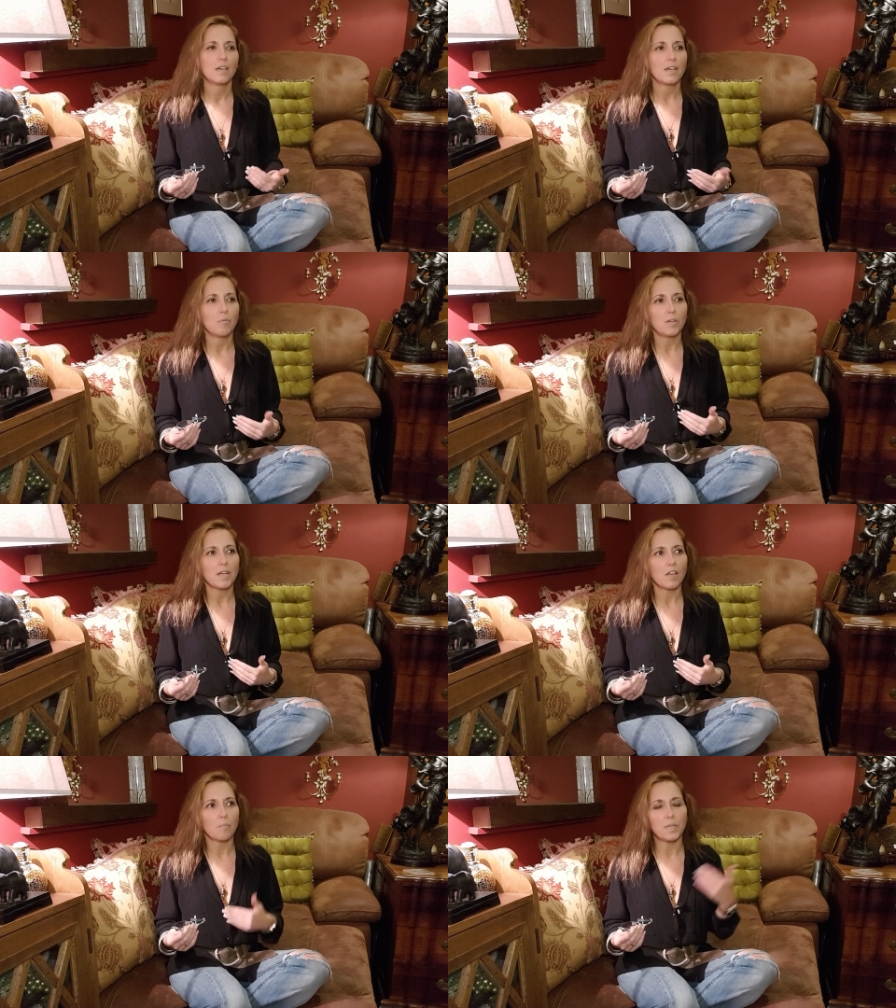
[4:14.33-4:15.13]
And when I
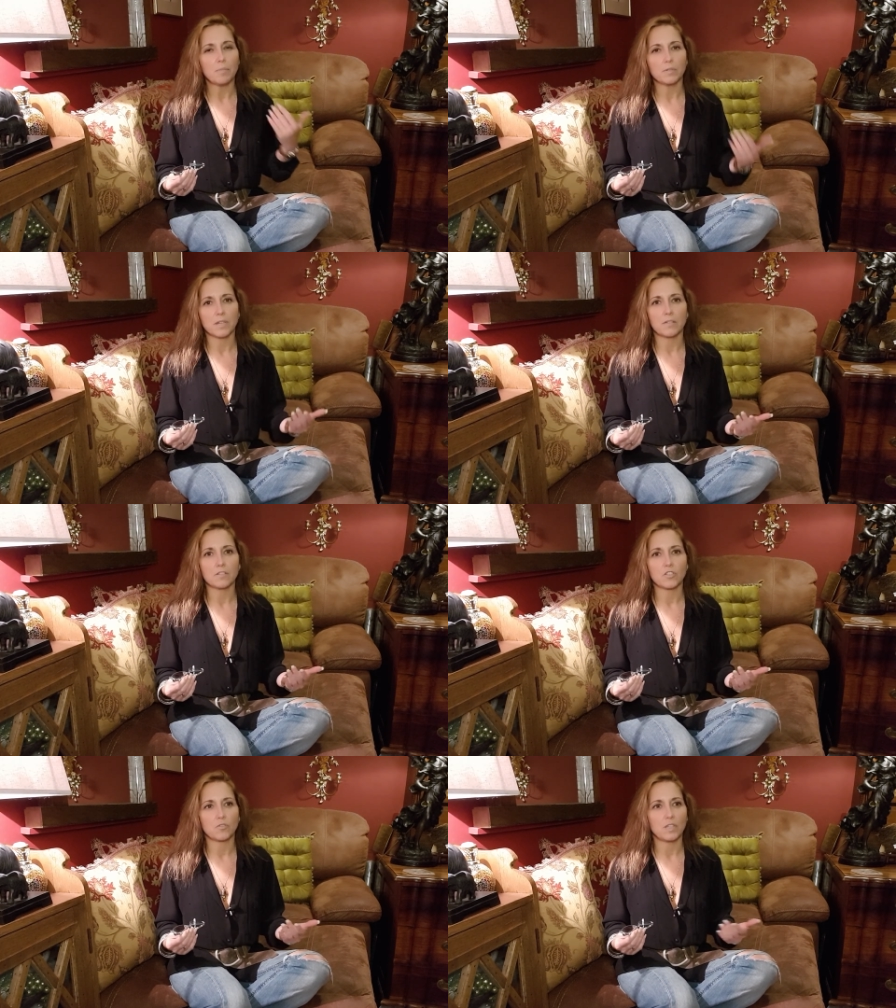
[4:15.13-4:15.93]
have people down the
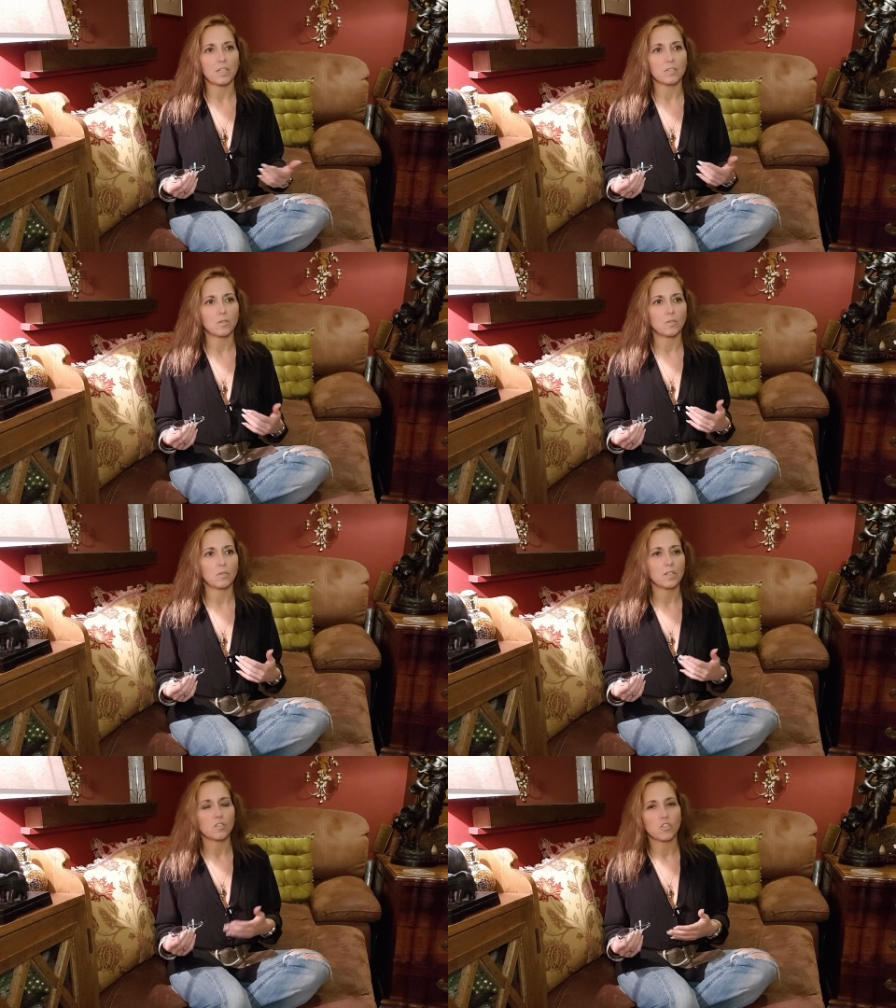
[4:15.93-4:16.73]
street or
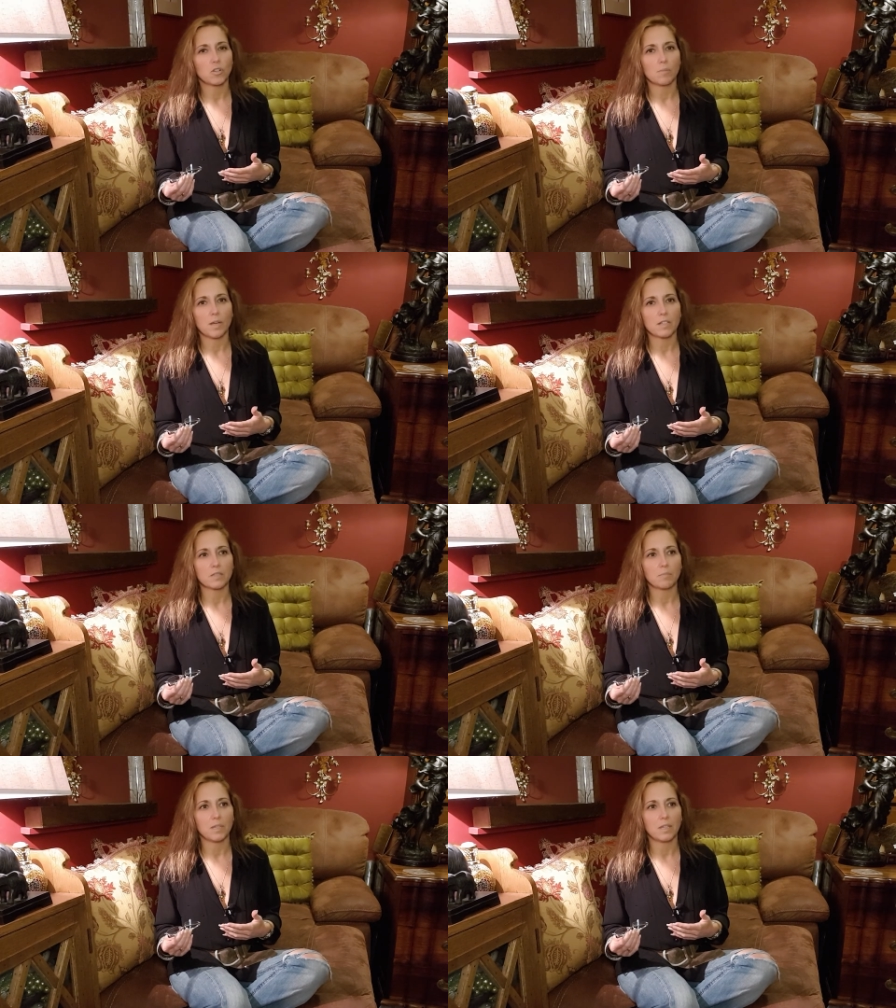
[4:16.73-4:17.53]
in a shop ask
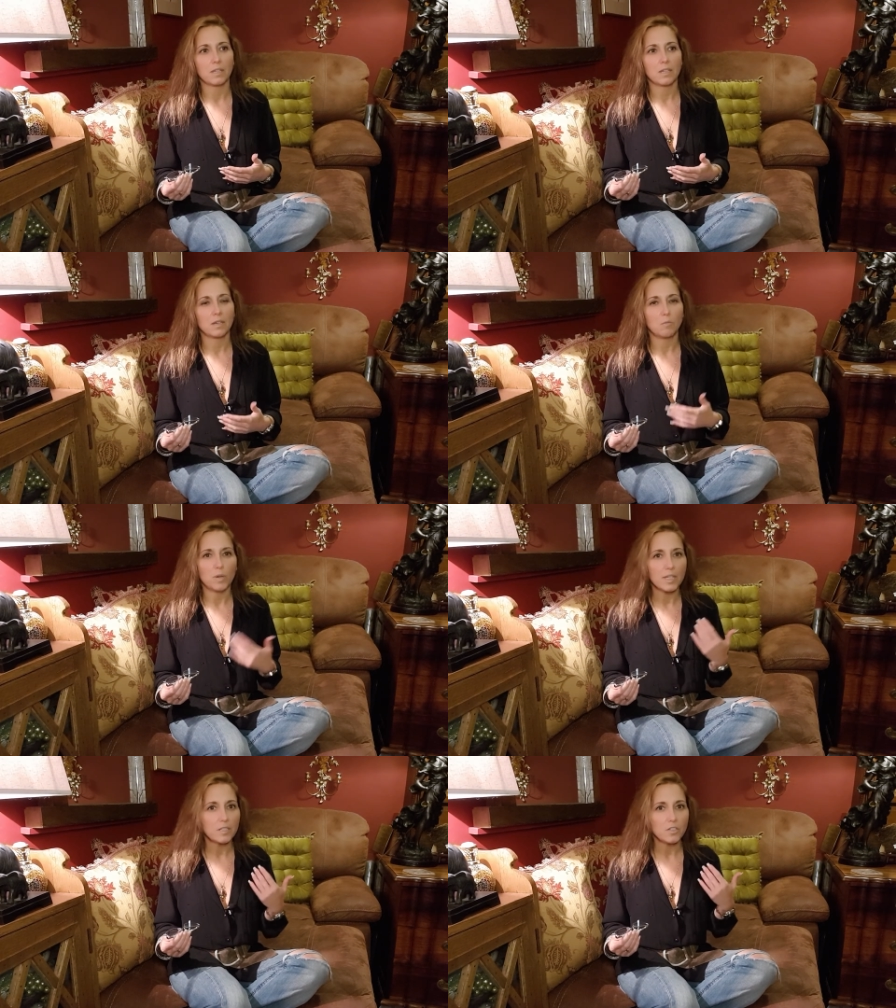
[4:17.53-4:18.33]
me,
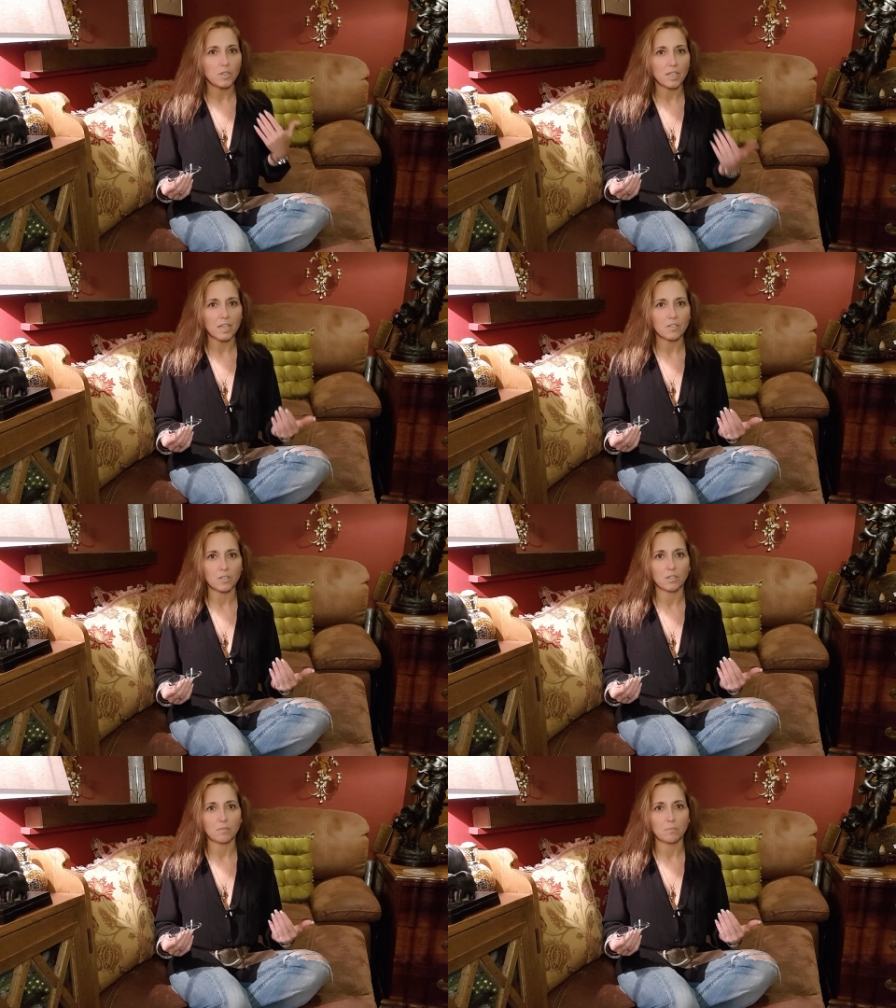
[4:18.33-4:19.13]
where did you get a
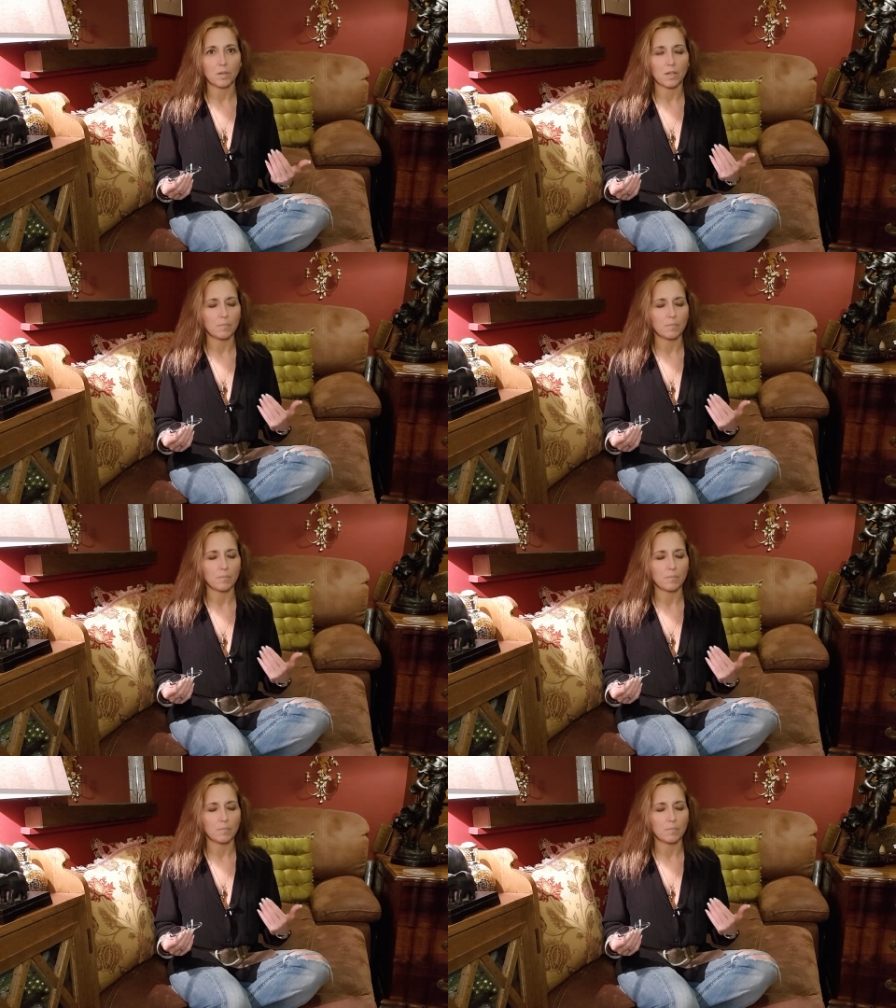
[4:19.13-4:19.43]
certain part?